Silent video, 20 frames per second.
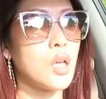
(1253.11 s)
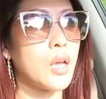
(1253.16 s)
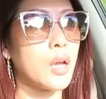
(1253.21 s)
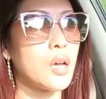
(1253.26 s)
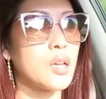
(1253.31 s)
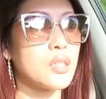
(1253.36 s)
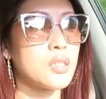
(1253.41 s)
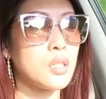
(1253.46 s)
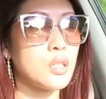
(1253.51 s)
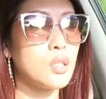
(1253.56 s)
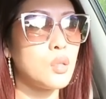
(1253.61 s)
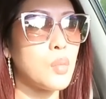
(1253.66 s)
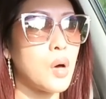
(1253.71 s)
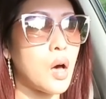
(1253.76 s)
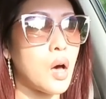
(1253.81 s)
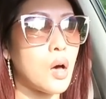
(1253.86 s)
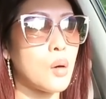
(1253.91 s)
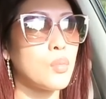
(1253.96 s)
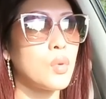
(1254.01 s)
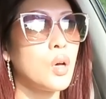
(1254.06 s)
like a single
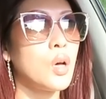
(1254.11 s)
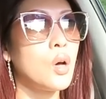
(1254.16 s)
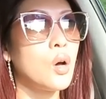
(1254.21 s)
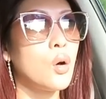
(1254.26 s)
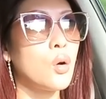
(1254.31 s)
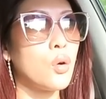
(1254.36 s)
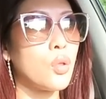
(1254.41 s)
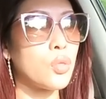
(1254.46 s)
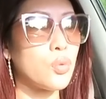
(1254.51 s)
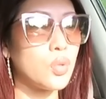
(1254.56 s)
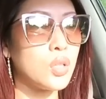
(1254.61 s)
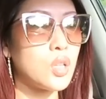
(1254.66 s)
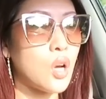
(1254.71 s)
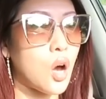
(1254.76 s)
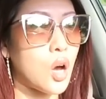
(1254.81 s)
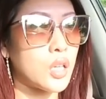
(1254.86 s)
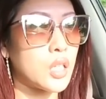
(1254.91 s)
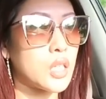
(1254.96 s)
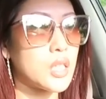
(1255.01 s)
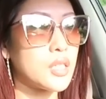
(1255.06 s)
mom, three
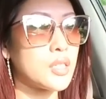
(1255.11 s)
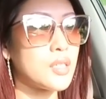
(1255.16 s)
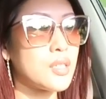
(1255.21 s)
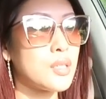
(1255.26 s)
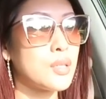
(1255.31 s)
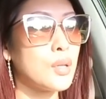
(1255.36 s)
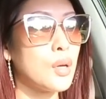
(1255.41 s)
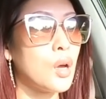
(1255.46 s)
daughters,